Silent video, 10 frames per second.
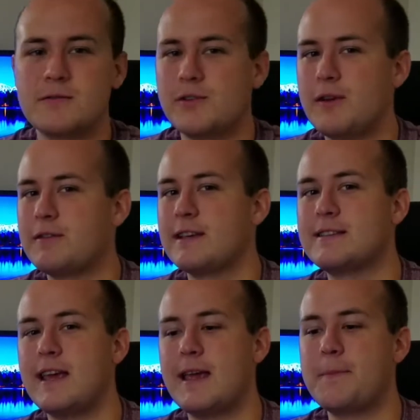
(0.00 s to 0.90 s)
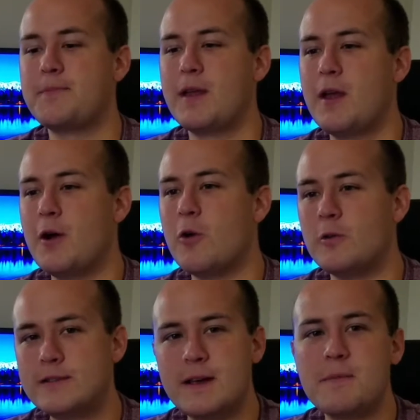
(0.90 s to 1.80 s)
So you have to like say,
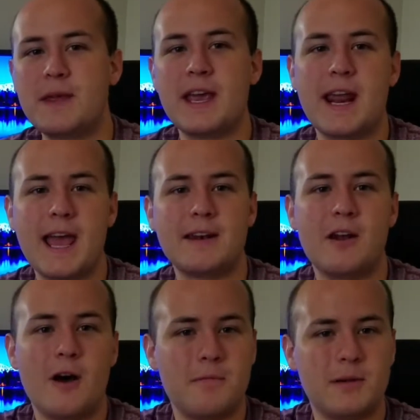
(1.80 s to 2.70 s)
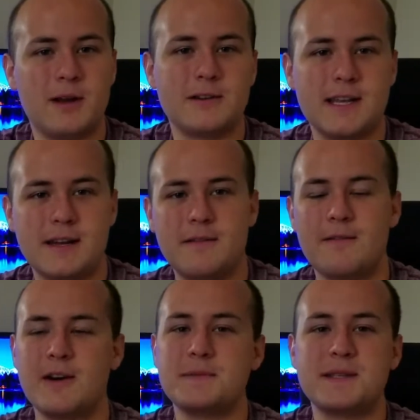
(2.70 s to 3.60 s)
hold something and hand it off players at
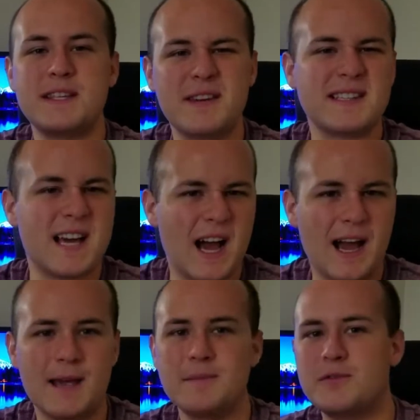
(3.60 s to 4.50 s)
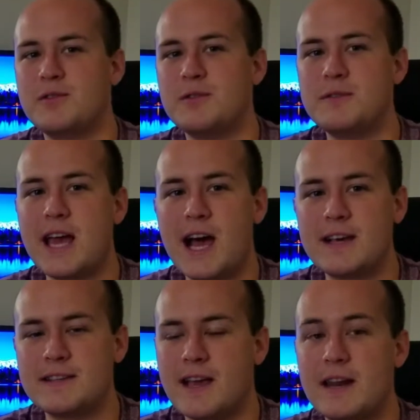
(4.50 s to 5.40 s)
very specific times or do
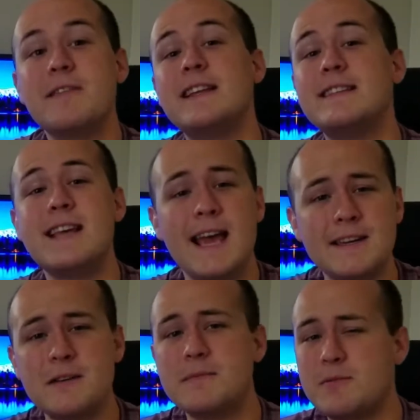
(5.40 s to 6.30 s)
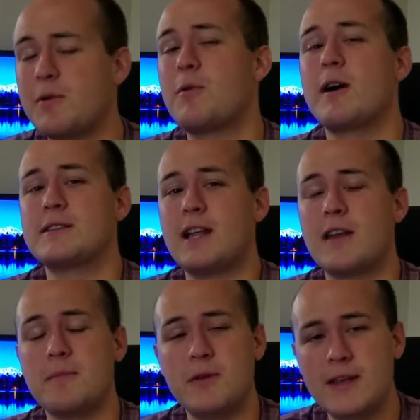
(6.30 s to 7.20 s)
tasks kind of in tandem, so it requires a lot
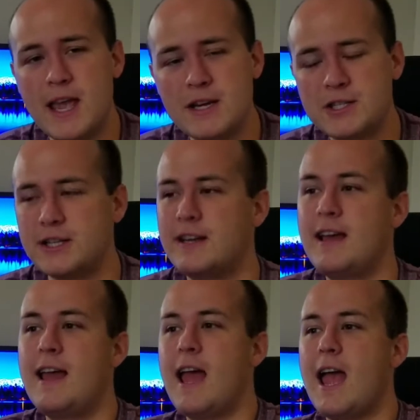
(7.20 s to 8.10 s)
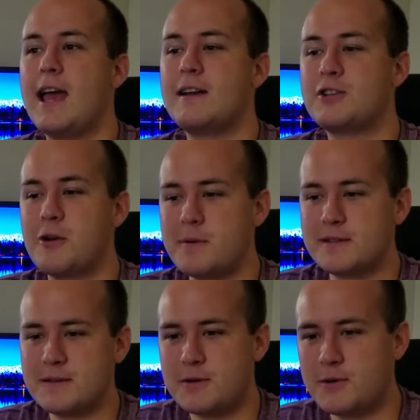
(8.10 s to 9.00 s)
of communication. And a Sherpa
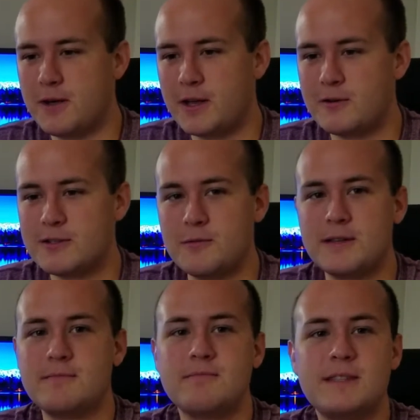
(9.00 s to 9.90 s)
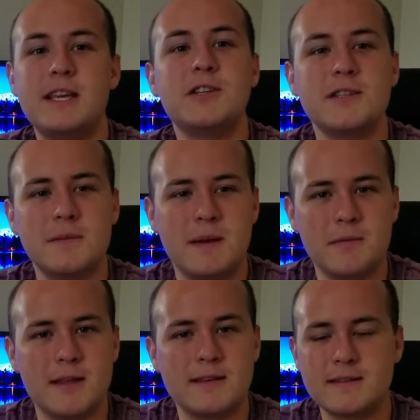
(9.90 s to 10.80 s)
is someone who like goes through and teaches the
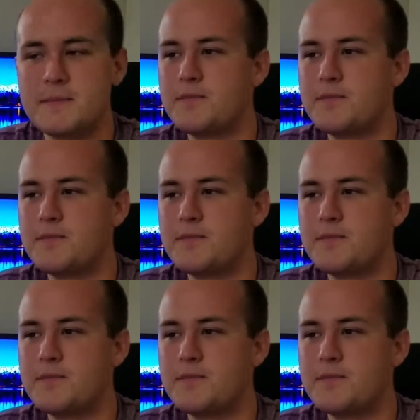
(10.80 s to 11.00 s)
people this.